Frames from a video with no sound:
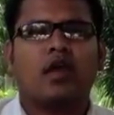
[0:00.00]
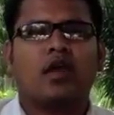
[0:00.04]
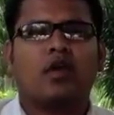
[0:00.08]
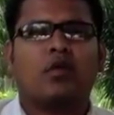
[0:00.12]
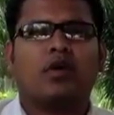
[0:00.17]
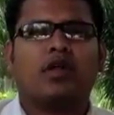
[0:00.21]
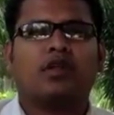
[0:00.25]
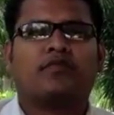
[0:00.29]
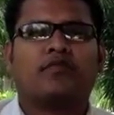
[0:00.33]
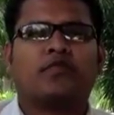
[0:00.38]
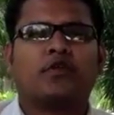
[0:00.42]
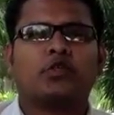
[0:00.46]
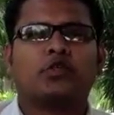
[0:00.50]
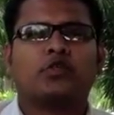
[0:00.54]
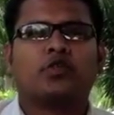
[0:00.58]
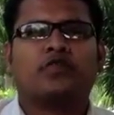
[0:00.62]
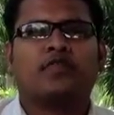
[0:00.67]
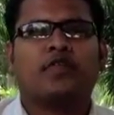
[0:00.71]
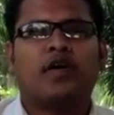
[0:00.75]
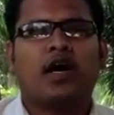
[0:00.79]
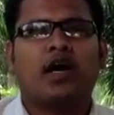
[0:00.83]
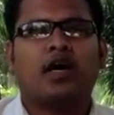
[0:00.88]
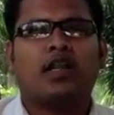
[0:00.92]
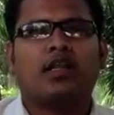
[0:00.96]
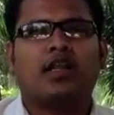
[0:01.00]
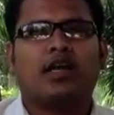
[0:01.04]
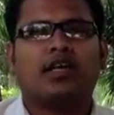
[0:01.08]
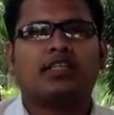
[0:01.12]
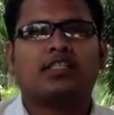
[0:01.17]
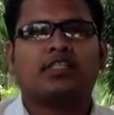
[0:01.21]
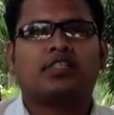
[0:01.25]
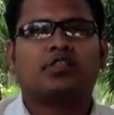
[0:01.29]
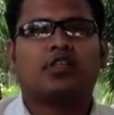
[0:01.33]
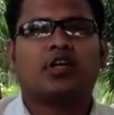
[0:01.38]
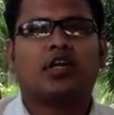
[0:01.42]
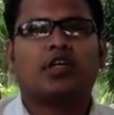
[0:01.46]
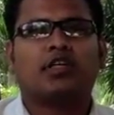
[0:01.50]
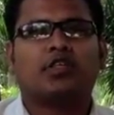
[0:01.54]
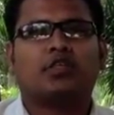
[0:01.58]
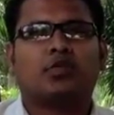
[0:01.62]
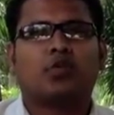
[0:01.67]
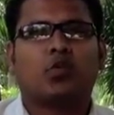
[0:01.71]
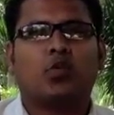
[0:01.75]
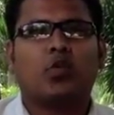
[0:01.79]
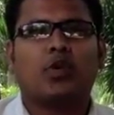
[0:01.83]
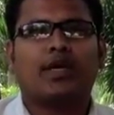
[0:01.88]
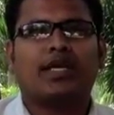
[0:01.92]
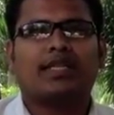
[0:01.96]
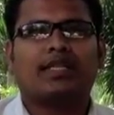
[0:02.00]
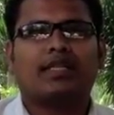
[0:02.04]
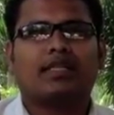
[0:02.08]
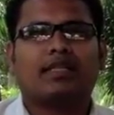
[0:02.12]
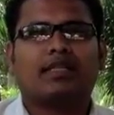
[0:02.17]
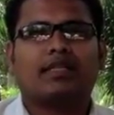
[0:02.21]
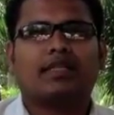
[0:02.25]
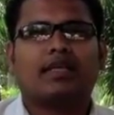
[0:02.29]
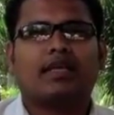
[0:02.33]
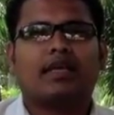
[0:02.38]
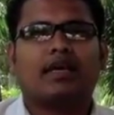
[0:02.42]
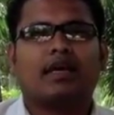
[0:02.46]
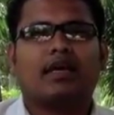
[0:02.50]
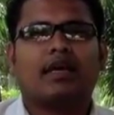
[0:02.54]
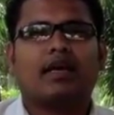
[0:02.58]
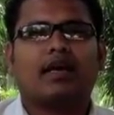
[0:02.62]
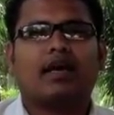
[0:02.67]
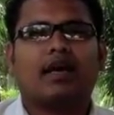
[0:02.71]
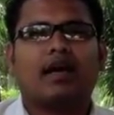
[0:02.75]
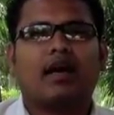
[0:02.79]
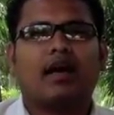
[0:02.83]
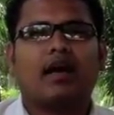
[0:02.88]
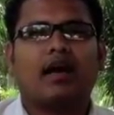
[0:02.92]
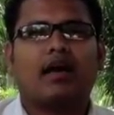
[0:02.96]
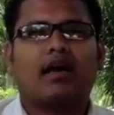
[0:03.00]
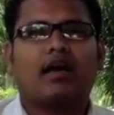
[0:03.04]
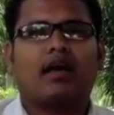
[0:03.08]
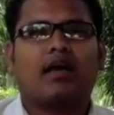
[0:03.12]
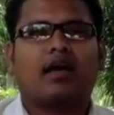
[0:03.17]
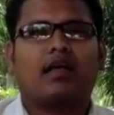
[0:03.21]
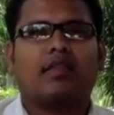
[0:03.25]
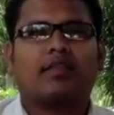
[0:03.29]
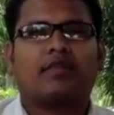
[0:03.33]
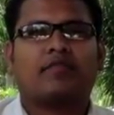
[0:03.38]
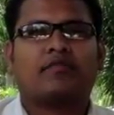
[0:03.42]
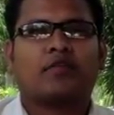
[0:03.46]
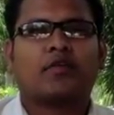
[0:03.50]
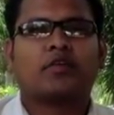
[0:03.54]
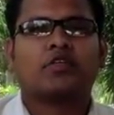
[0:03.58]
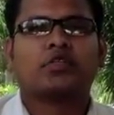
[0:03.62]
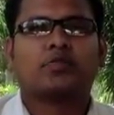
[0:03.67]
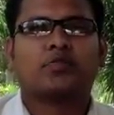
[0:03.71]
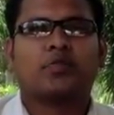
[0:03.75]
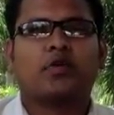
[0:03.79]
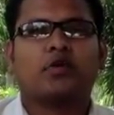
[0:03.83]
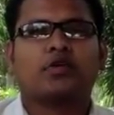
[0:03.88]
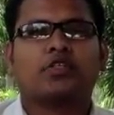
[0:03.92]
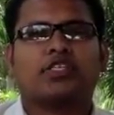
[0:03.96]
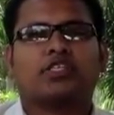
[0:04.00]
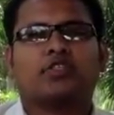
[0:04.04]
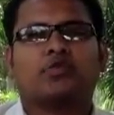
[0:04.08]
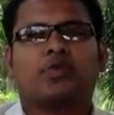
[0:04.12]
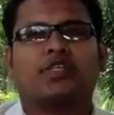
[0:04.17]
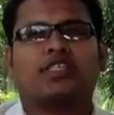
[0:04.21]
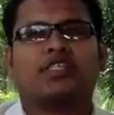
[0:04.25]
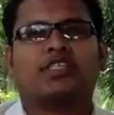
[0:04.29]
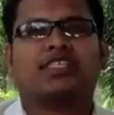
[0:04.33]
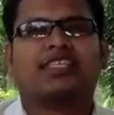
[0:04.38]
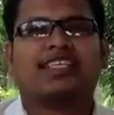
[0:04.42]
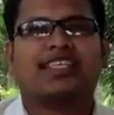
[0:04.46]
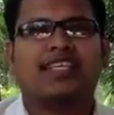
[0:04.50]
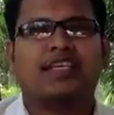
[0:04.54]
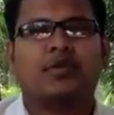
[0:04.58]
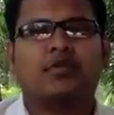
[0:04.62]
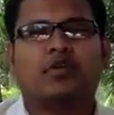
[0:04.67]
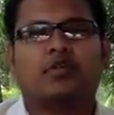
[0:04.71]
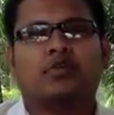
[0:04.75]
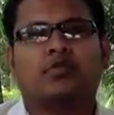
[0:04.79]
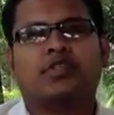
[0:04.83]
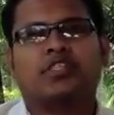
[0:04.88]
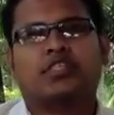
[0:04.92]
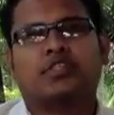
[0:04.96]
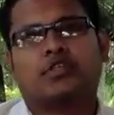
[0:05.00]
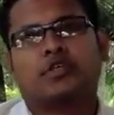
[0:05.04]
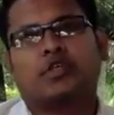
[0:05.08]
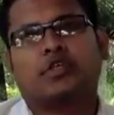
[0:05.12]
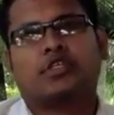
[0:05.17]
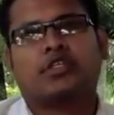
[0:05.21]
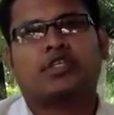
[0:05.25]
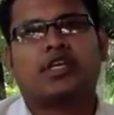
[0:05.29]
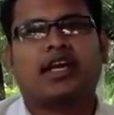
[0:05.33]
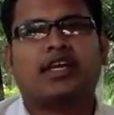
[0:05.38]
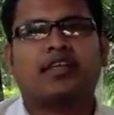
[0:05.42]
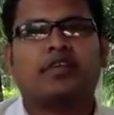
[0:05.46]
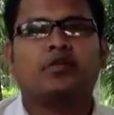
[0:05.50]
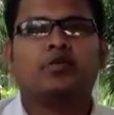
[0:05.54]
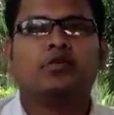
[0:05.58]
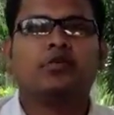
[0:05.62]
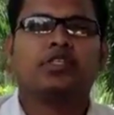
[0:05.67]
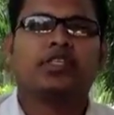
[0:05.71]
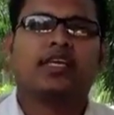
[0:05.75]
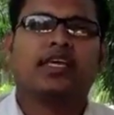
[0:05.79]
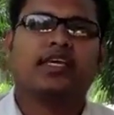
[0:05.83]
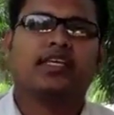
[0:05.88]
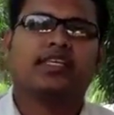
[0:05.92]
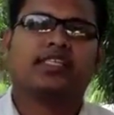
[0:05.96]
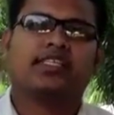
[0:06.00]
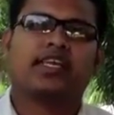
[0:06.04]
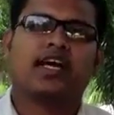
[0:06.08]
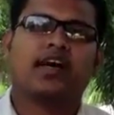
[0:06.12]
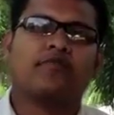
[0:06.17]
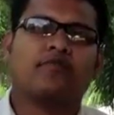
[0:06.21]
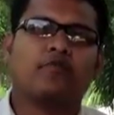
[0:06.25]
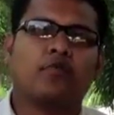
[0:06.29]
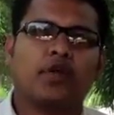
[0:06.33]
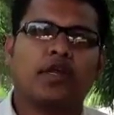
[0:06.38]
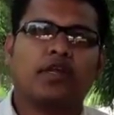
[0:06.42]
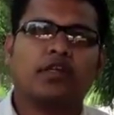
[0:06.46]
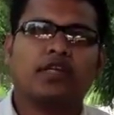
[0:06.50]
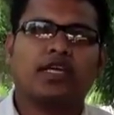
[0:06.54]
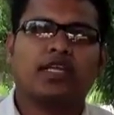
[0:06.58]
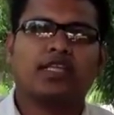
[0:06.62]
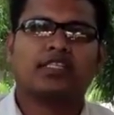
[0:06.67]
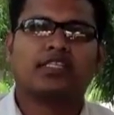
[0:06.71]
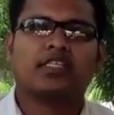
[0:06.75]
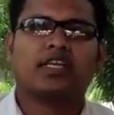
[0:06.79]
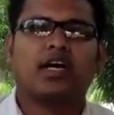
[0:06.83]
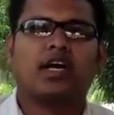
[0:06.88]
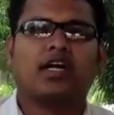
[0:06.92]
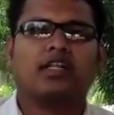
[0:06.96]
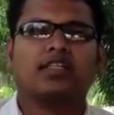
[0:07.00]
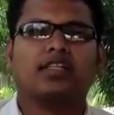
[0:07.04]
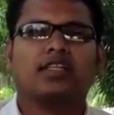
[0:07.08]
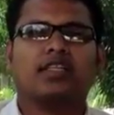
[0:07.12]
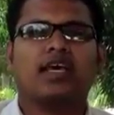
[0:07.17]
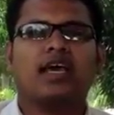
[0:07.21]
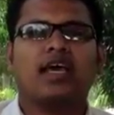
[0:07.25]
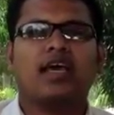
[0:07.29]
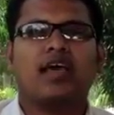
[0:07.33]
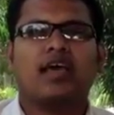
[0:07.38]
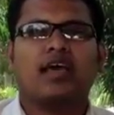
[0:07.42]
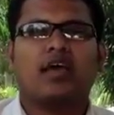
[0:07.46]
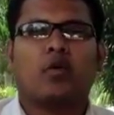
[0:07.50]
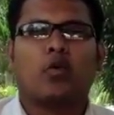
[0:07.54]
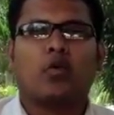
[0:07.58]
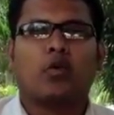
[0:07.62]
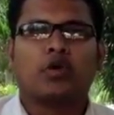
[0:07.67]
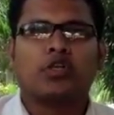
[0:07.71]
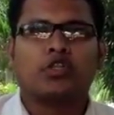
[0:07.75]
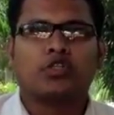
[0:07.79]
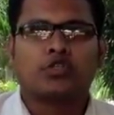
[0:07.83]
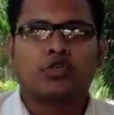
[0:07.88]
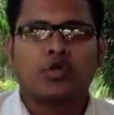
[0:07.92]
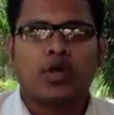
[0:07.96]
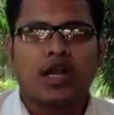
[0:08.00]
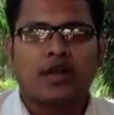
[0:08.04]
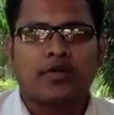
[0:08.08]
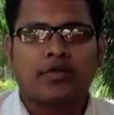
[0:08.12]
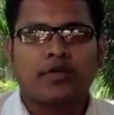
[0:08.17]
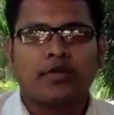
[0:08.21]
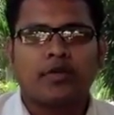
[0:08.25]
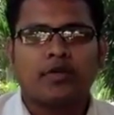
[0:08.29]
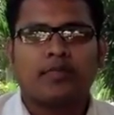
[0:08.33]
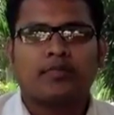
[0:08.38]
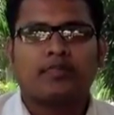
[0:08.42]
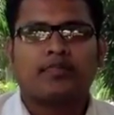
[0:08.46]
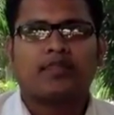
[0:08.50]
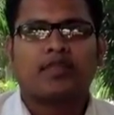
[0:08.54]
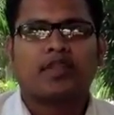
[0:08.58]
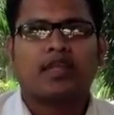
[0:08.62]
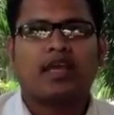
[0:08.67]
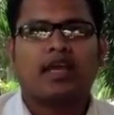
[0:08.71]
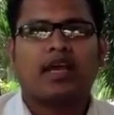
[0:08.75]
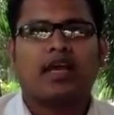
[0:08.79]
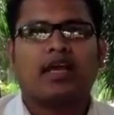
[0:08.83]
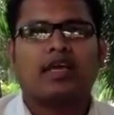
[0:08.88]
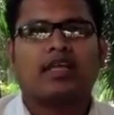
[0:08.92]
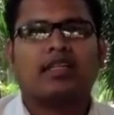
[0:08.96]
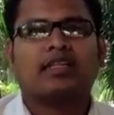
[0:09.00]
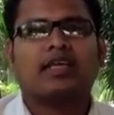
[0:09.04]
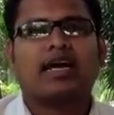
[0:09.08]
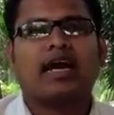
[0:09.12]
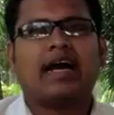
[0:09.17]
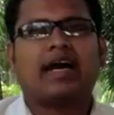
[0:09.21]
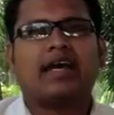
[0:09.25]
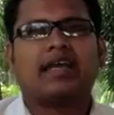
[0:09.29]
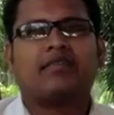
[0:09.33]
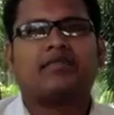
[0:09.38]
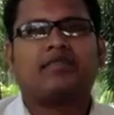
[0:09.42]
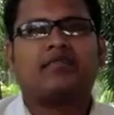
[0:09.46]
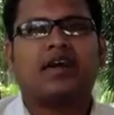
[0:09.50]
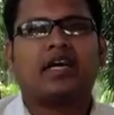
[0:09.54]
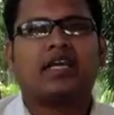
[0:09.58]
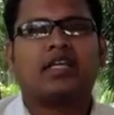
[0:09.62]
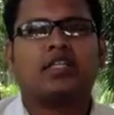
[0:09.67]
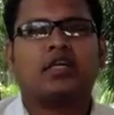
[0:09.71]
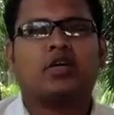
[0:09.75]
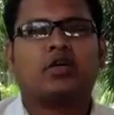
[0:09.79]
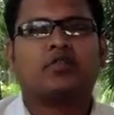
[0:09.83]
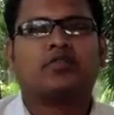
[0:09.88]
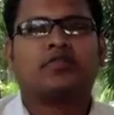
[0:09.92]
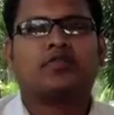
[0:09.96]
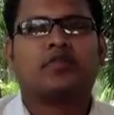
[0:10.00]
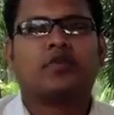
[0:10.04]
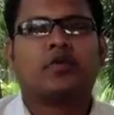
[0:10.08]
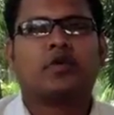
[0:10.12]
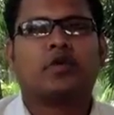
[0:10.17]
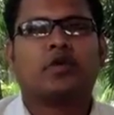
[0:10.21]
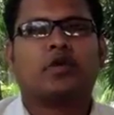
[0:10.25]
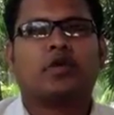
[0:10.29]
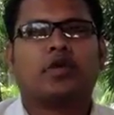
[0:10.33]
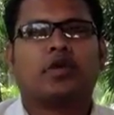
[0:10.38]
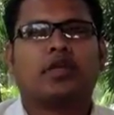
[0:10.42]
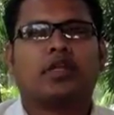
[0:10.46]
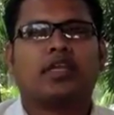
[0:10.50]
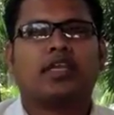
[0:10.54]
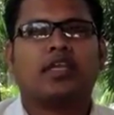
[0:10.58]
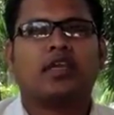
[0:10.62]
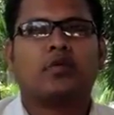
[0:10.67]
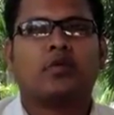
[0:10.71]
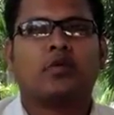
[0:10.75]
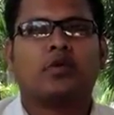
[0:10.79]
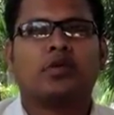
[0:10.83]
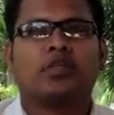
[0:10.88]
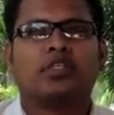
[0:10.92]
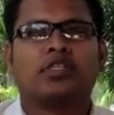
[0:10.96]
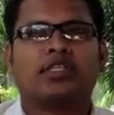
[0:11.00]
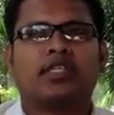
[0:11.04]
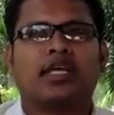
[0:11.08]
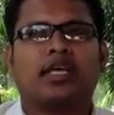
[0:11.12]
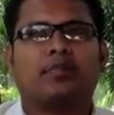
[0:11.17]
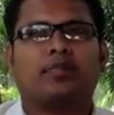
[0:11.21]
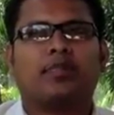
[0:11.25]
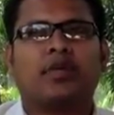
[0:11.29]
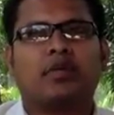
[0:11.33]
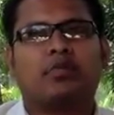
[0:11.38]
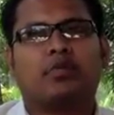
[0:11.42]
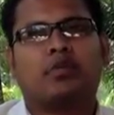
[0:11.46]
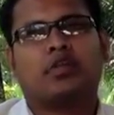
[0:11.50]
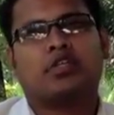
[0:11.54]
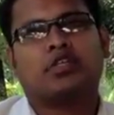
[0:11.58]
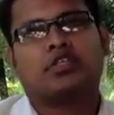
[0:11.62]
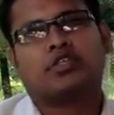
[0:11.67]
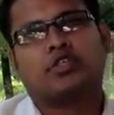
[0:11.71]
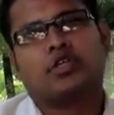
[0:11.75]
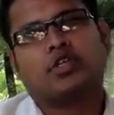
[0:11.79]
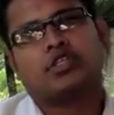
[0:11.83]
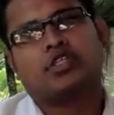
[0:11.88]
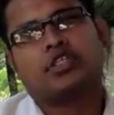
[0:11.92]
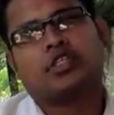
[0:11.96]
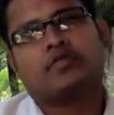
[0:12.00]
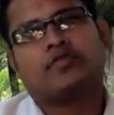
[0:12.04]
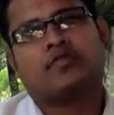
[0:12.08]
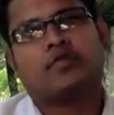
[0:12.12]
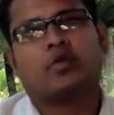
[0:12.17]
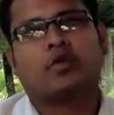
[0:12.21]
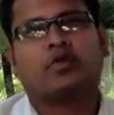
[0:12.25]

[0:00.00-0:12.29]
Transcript: Well, first of all, I start with the first process, which is keyword research. I use a software that is called Word Tracker, and I find out for keywords that people are searching for.